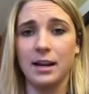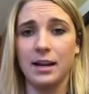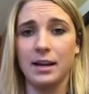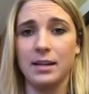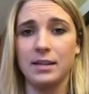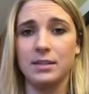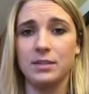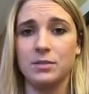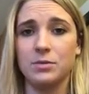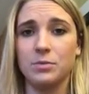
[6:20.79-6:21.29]

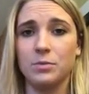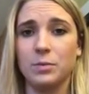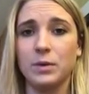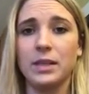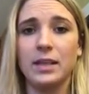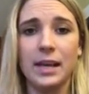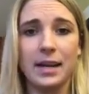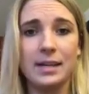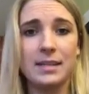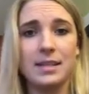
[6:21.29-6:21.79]
And we
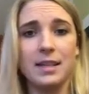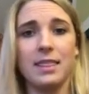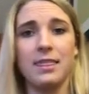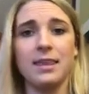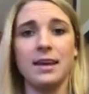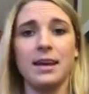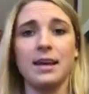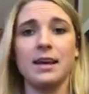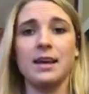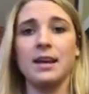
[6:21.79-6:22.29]
like to
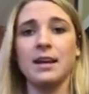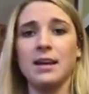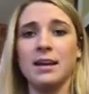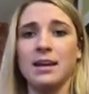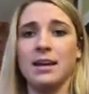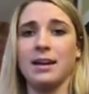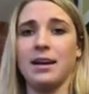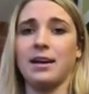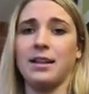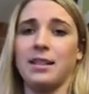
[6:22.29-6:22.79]
think,
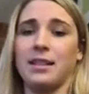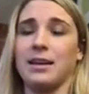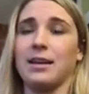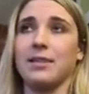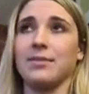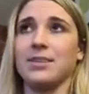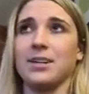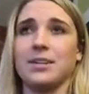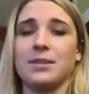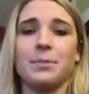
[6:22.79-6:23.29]
I think
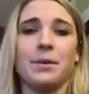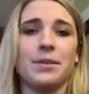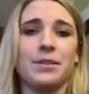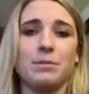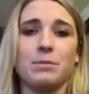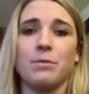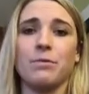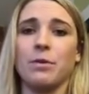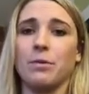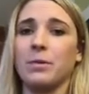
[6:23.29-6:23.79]
I've talked about this
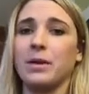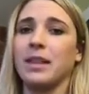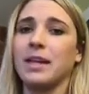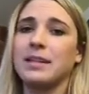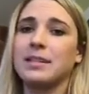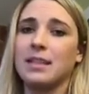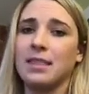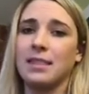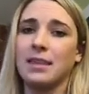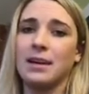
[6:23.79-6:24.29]
before, we
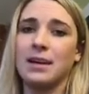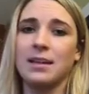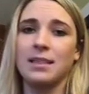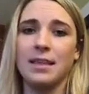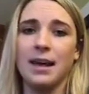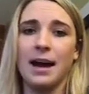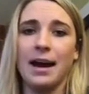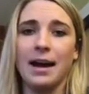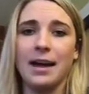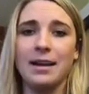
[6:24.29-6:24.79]
like to think
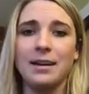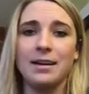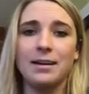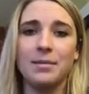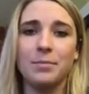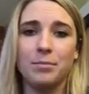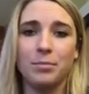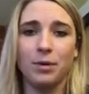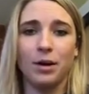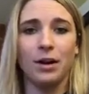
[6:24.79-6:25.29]
that
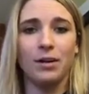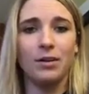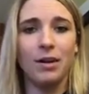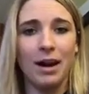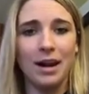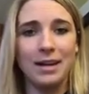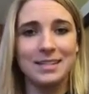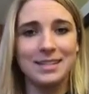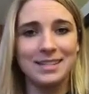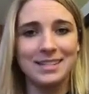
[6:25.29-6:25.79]

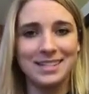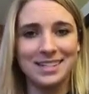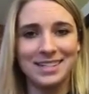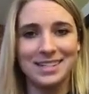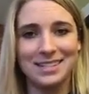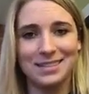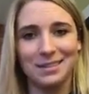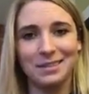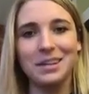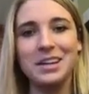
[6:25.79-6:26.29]
progress
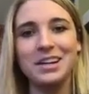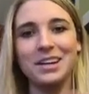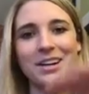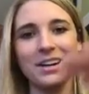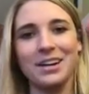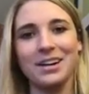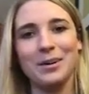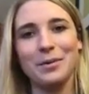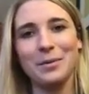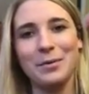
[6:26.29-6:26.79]
is
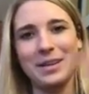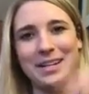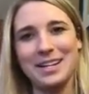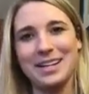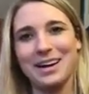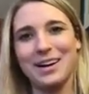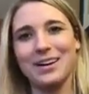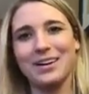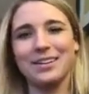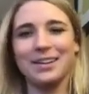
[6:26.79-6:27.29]
linear. We
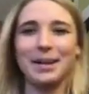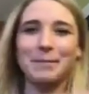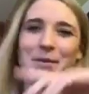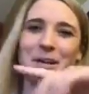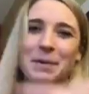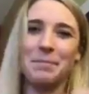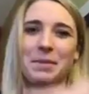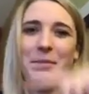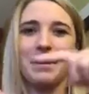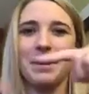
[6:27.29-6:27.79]
are climbing
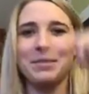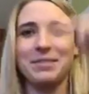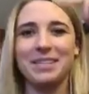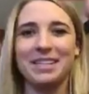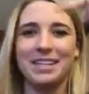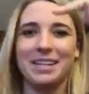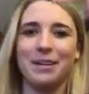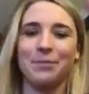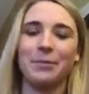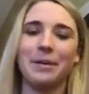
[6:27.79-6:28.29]
up the
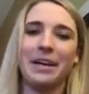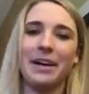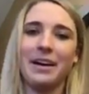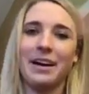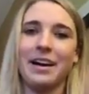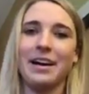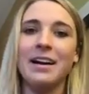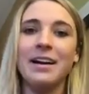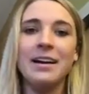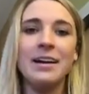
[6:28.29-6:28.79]
mountain and we
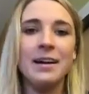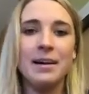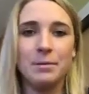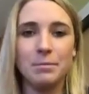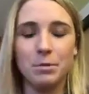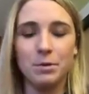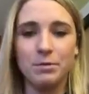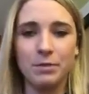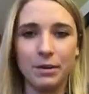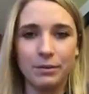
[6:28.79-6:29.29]
are
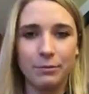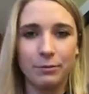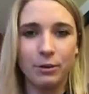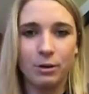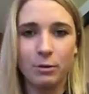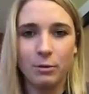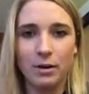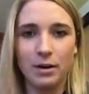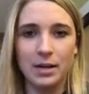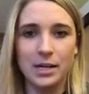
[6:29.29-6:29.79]
moving
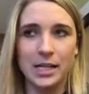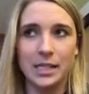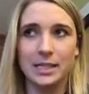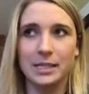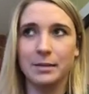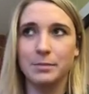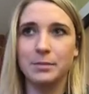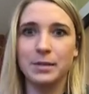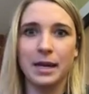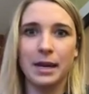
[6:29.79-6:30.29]
forward, and
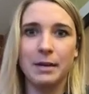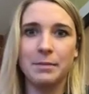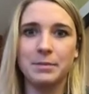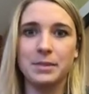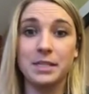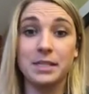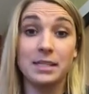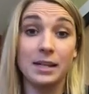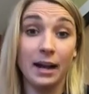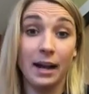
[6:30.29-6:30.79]
sometimes
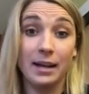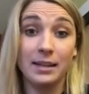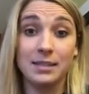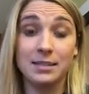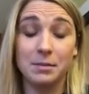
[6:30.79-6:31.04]
it's not.